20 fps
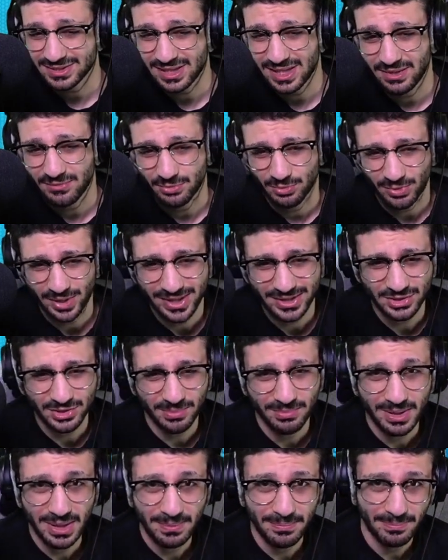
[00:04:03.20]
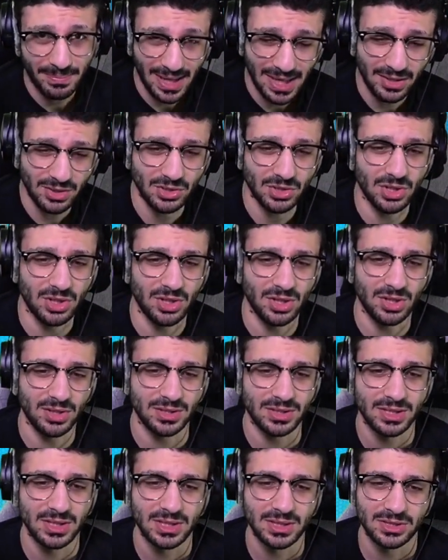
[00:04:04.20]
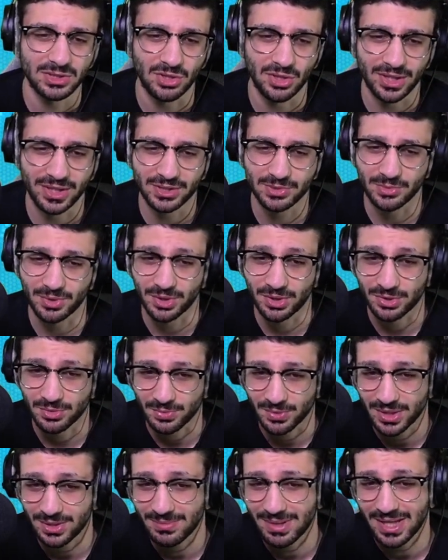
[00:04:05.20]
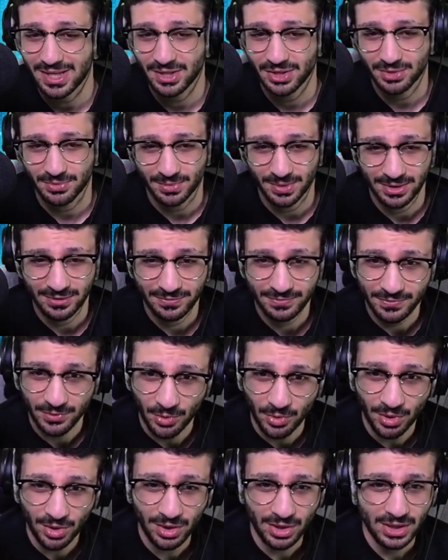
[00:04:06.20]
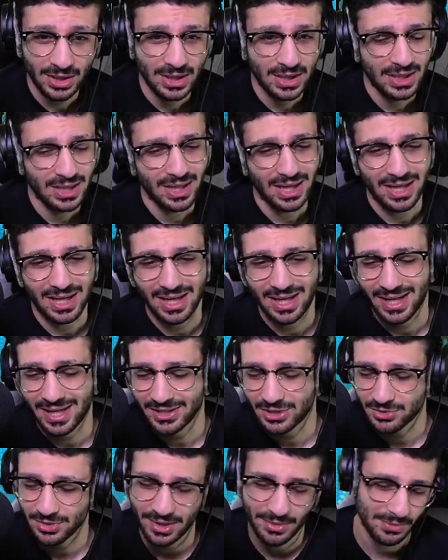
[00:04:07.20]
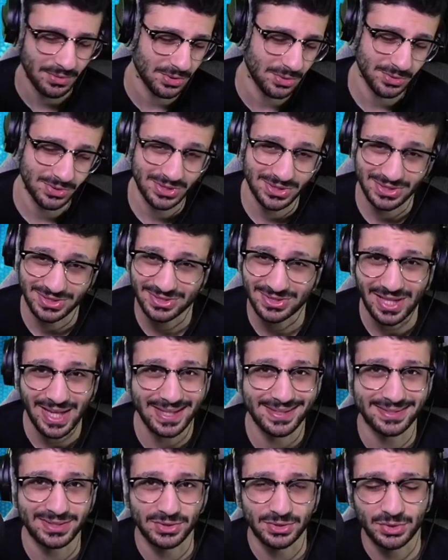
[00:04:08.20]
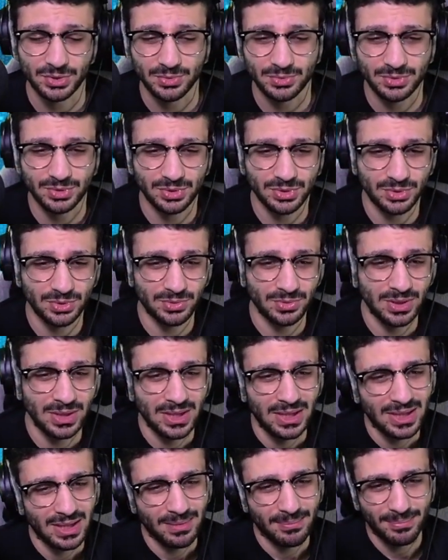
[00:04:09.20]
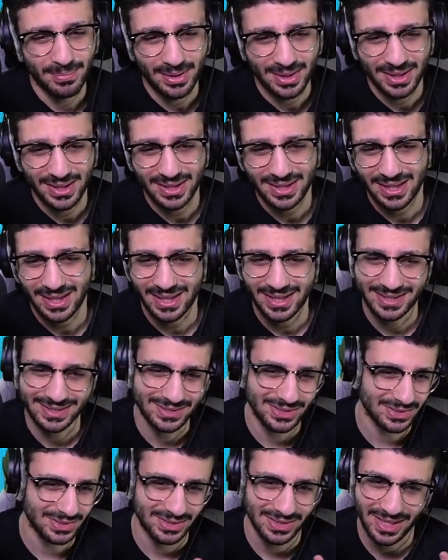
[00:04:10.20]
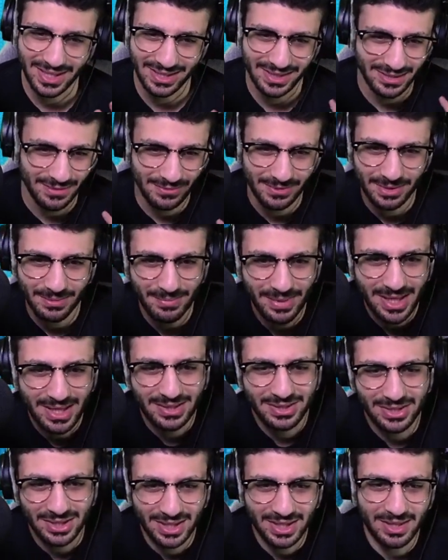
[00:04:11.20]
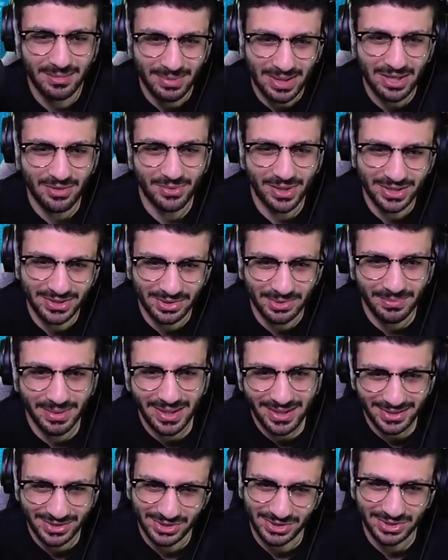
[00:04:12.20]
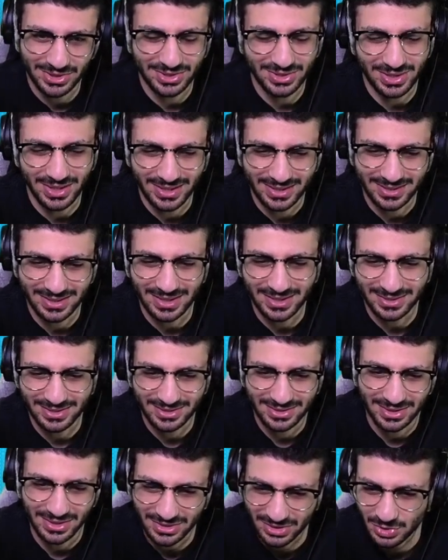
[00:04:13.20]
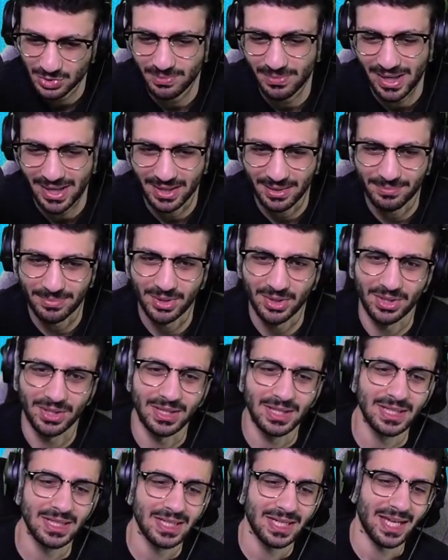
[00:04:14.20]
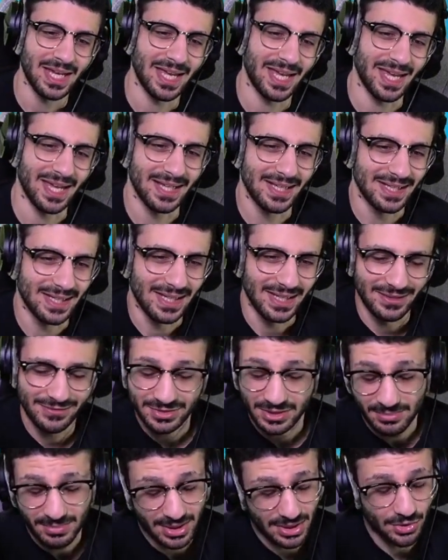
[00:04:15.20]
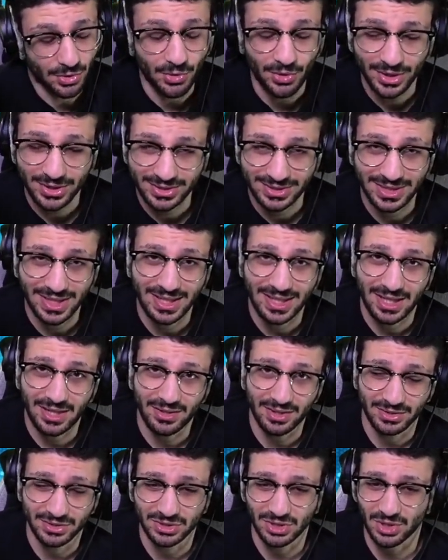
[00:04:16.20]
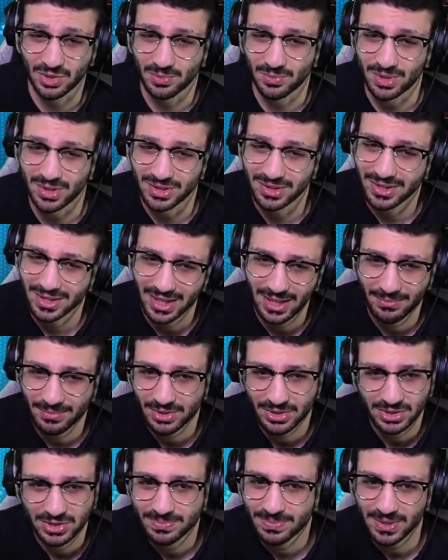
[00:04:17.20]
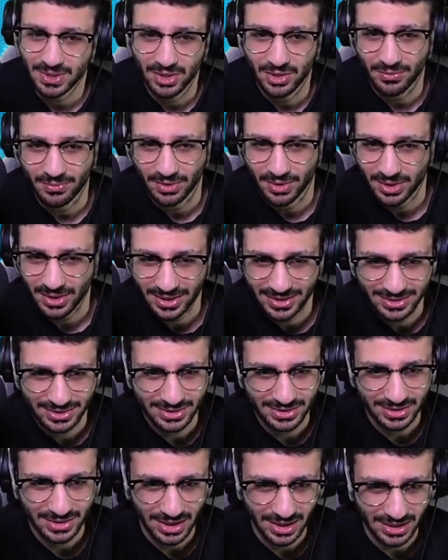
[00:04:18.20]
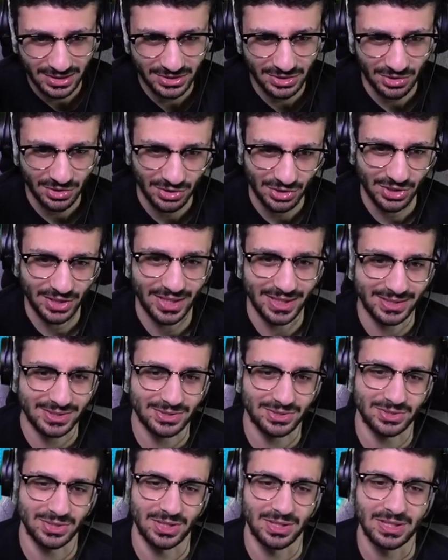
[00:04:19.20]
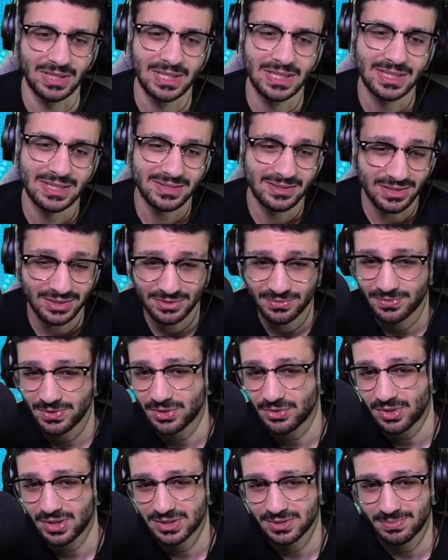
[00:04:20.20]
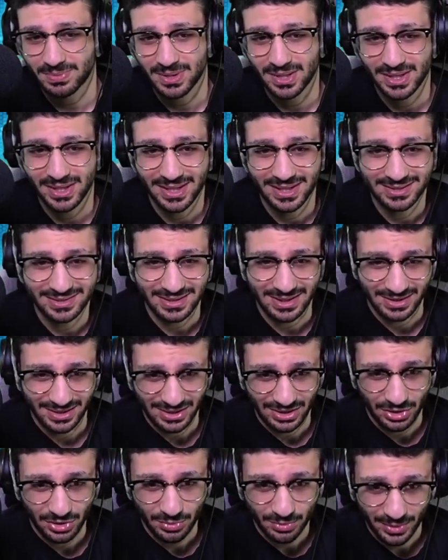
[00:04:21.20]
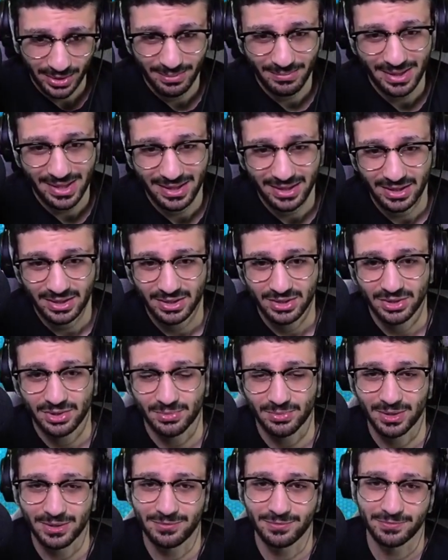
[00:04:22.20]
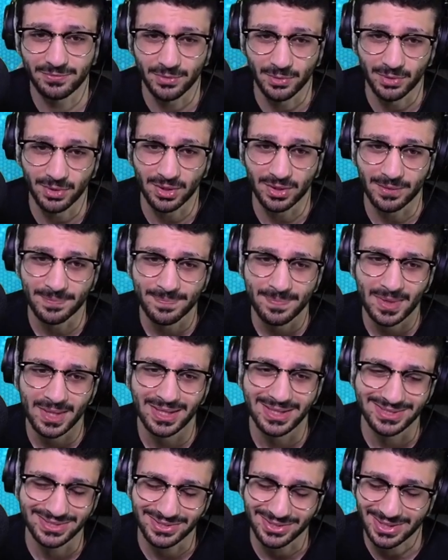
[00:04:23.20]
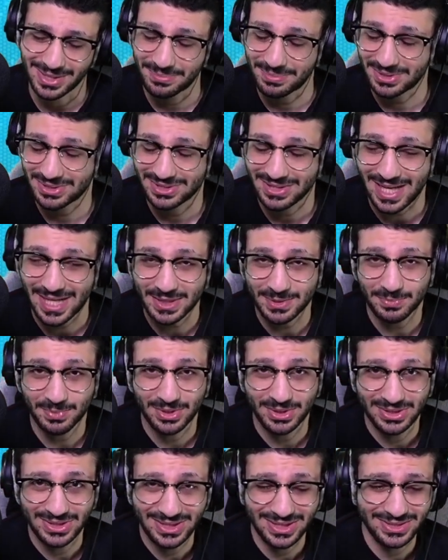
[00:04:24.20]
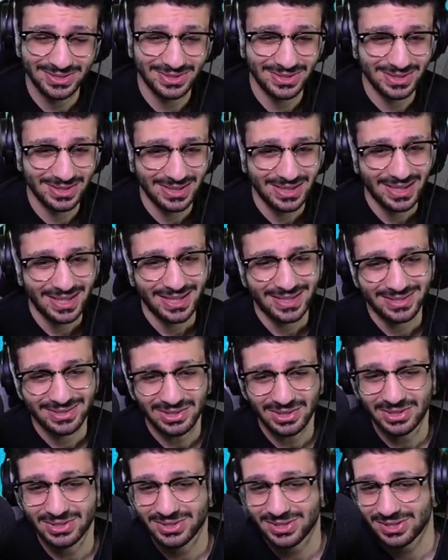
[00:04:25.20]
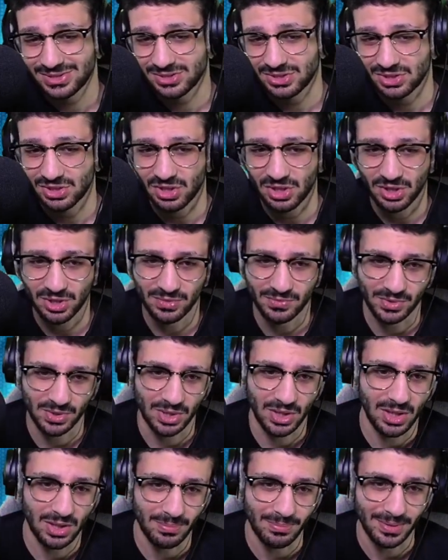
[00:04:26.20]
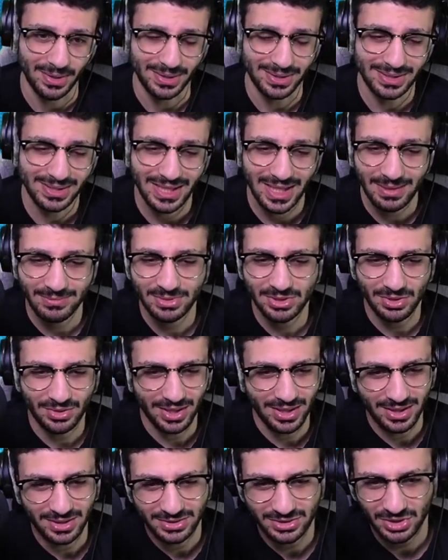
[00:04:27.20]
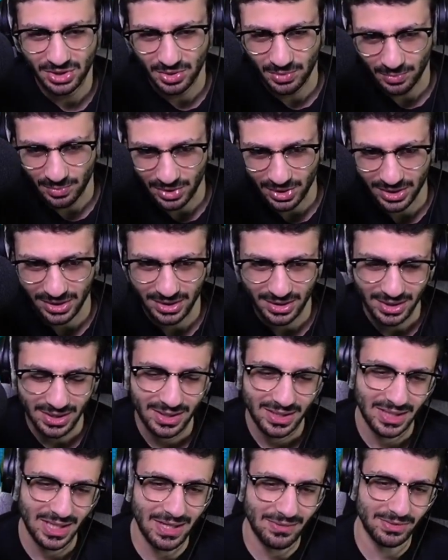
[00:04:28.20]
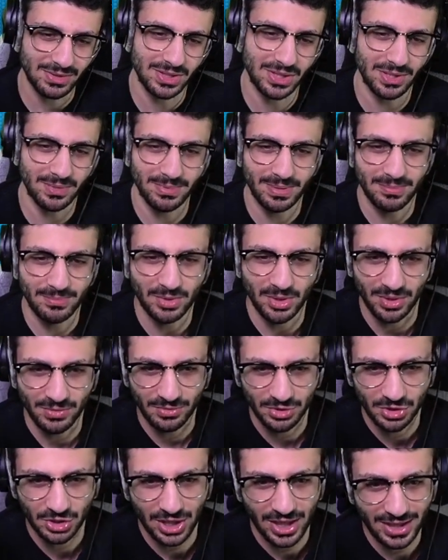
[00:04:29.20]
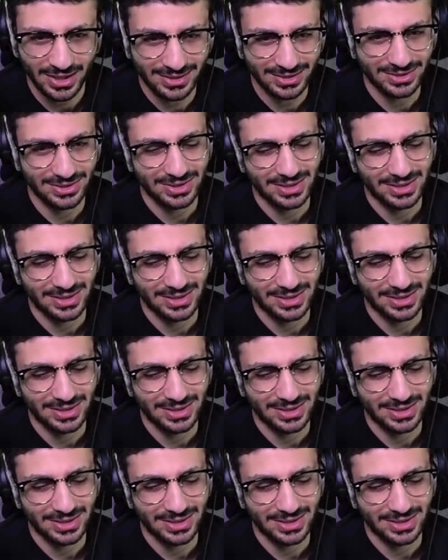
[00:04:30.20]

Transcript: have Razormane Battle Guard, turning into a 3 mana 3/4. I tried reducing the stats to 2/2, but it's just the main thing about Razormane is just it's the 2 mana part. And if somebody coins that out on turn 1, the game could just be over against certain decks. So it doesn't feel great to play against. I think 3 mana 3/4. You still keep the stats pretty decent. Still a decent card overall, but the games don't end on turn 1. You have a little bit more of a shot.